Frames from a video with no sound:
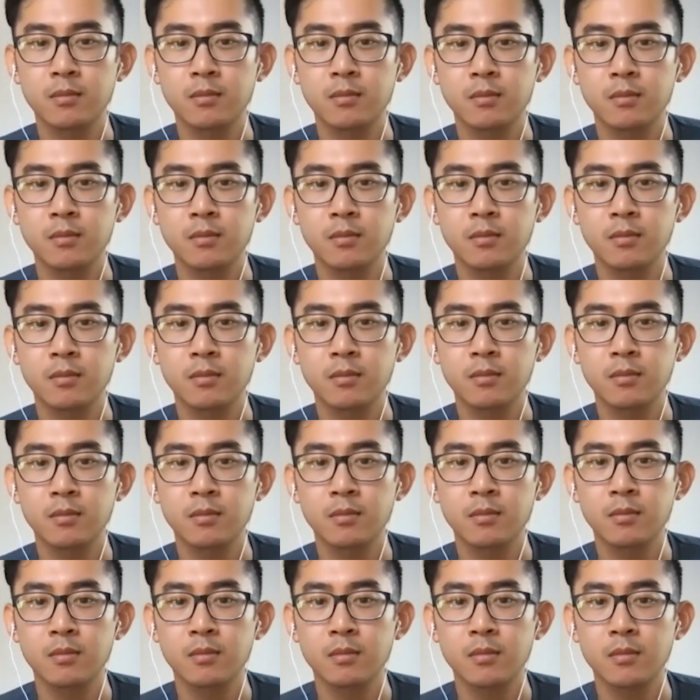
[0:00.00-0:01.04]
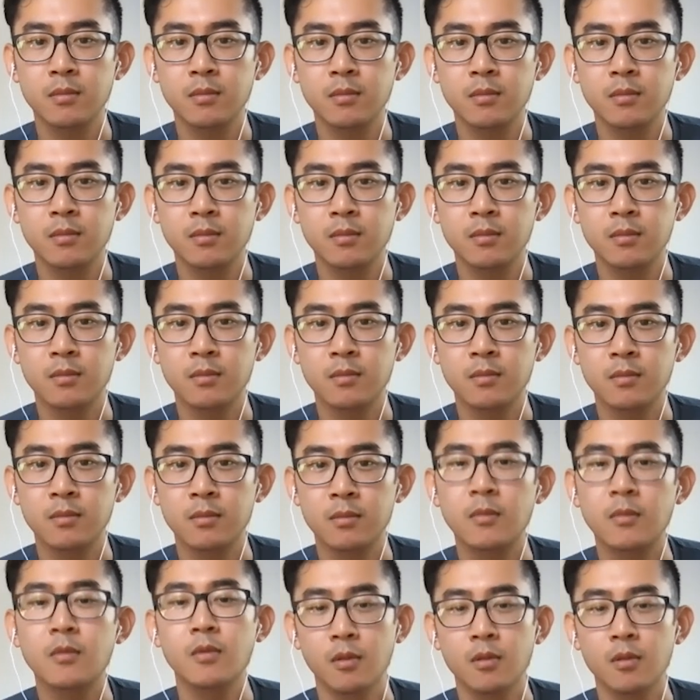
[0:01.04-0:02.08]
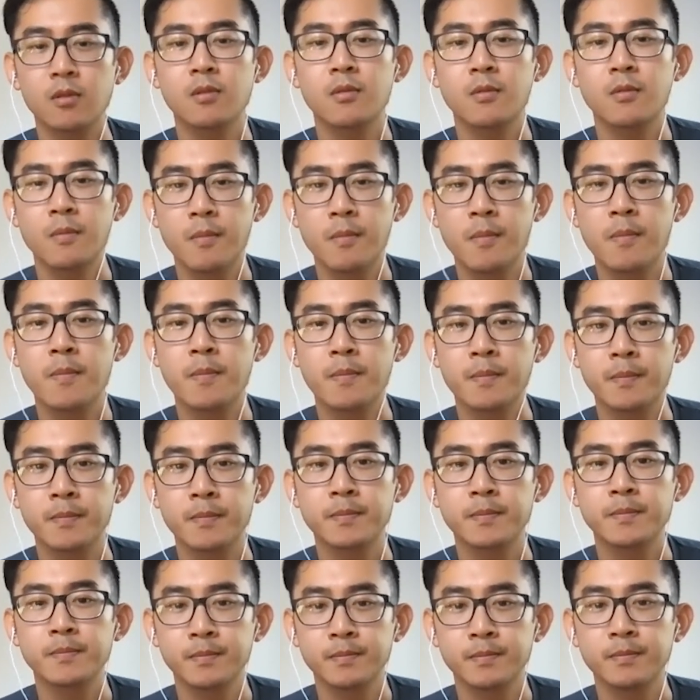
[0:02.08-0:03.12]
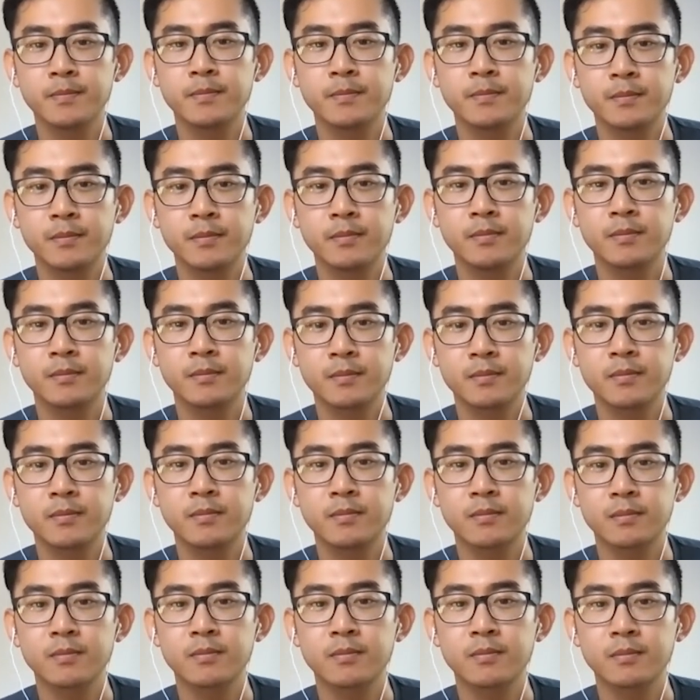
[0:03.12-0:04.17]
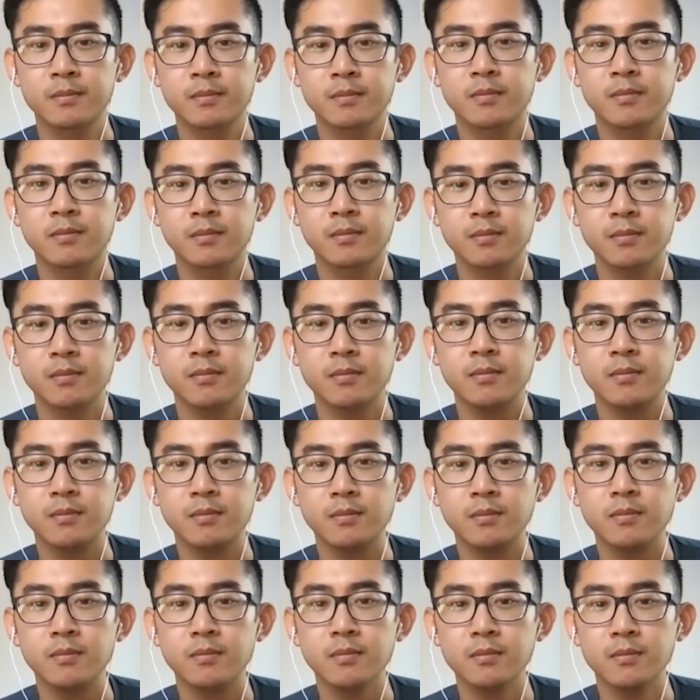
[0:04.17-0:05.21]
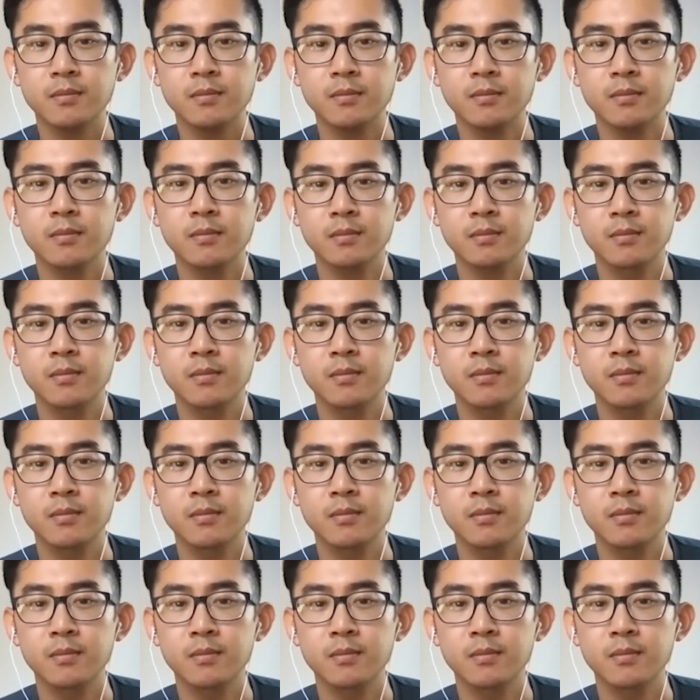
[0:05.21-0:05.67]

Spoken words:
No words are spoken by the person on screen.